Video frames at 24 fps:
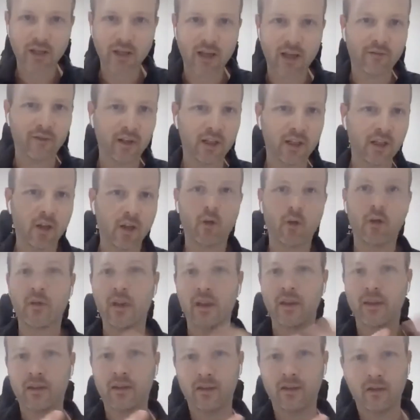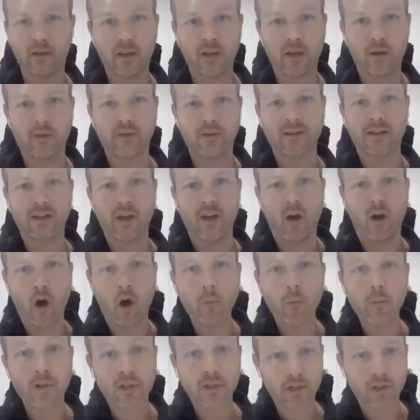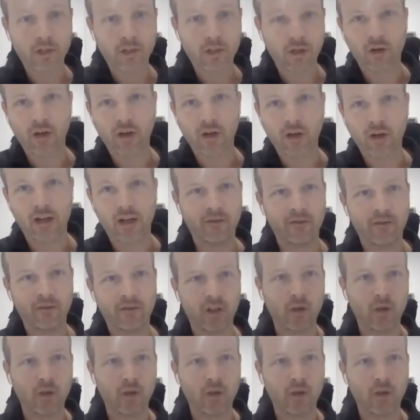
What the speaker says: video, and then there was the opportunity for